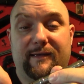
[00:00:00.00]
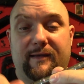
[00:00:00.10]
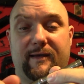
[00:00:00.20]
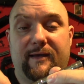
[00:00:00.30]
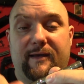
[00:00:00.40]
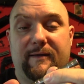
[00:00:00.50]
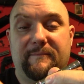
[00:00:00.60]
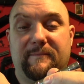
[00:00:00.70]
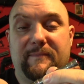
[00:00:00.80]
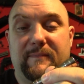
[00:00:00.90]

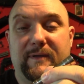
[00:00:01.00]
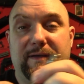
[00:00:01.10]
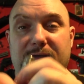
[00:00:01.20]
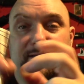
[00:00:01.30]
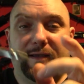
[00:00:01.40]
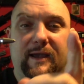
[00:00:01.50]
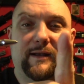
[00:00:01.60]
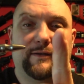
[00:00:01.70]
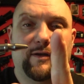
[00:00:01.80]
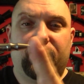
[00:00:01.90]
And
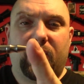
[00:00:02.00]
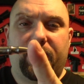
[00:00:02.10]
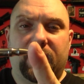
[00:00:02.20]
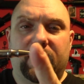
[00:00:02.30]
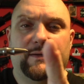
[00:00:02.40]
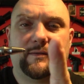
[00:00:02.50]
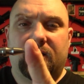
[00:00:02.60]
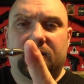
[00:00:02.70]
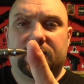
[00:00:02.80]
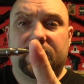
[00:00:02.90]
it's got a proper
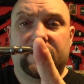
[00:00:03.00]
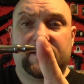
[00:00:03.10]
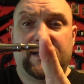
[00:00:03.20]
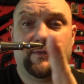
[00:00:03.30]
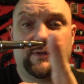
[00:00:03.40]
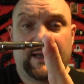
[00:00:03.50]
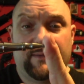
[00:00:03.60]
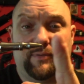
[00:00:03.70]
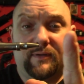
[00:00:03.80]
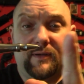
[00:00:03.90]
tungsten steel
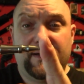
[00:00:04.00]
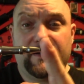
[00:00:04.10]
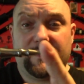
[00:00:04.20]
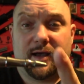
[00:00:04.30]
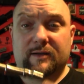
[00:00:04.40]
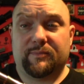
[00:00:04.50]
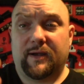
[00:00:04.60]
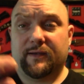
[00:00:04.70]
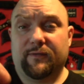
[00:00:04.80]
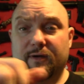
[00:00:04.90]
tip glass
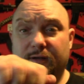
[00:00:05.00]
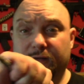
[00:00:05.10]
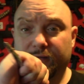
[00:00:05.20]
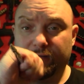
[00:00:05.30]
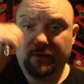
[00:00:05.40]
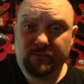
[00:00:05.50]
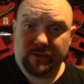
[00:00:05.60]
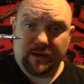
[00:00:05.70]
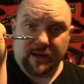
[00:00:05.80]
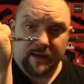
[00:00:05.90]
breaker on,
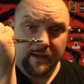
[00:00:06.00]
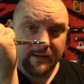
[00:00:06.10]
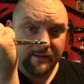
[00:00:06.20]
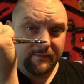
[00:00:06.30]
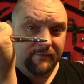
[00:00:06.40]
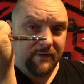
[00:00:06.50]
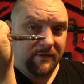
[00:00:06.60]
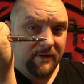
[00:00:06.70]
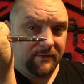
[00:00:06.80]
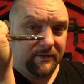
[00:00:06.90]
but very
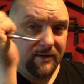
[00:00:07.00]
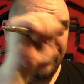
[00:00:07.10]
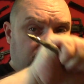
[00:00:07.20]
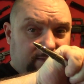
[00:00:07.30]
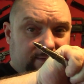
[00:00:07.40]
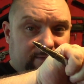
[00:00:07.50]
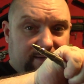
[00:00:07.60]
nice and long.